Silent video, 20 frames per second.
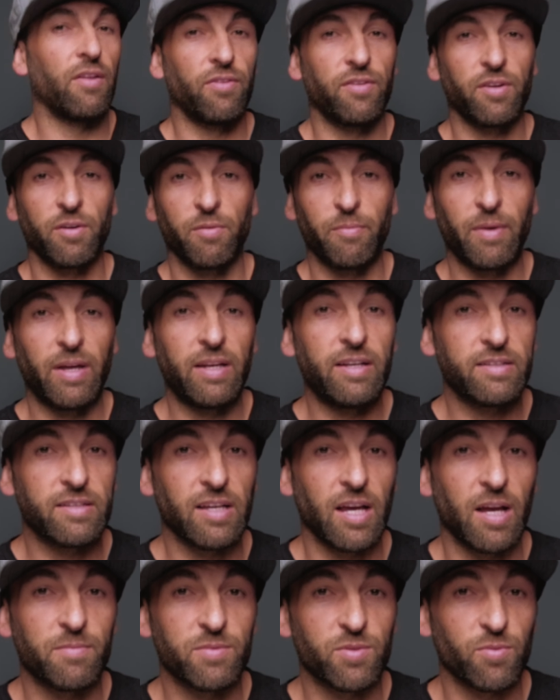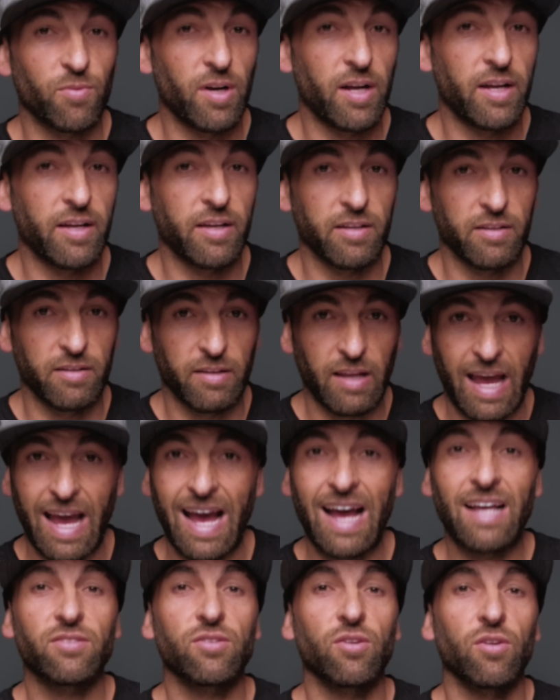There are many times where I can
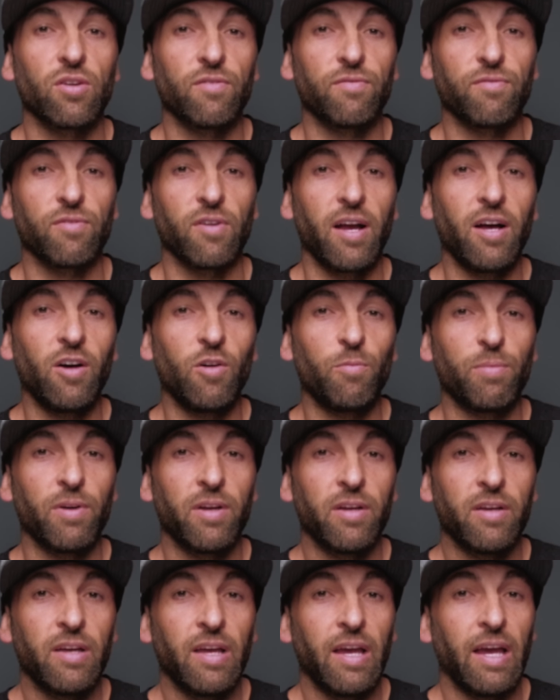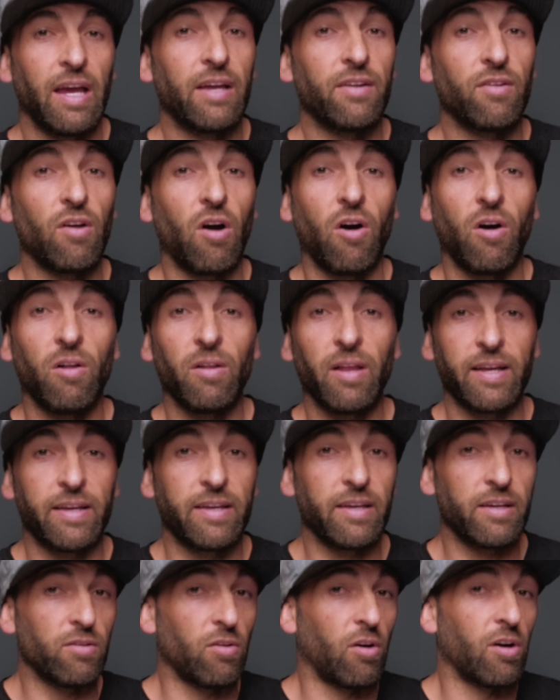ask her for help and all I
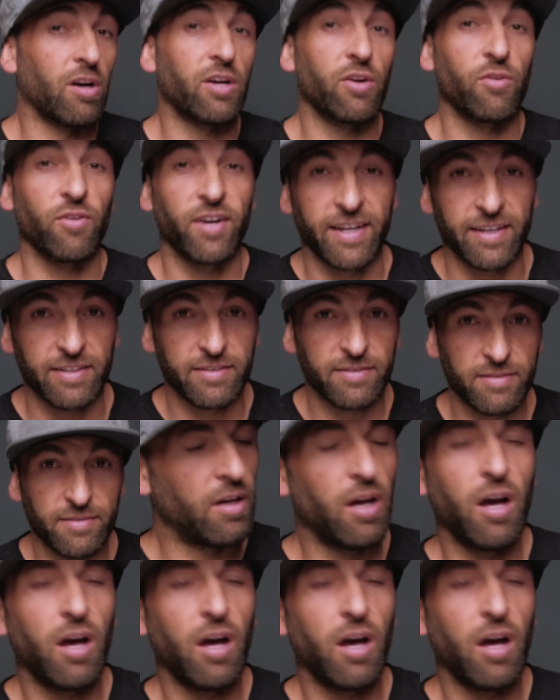get are crickets.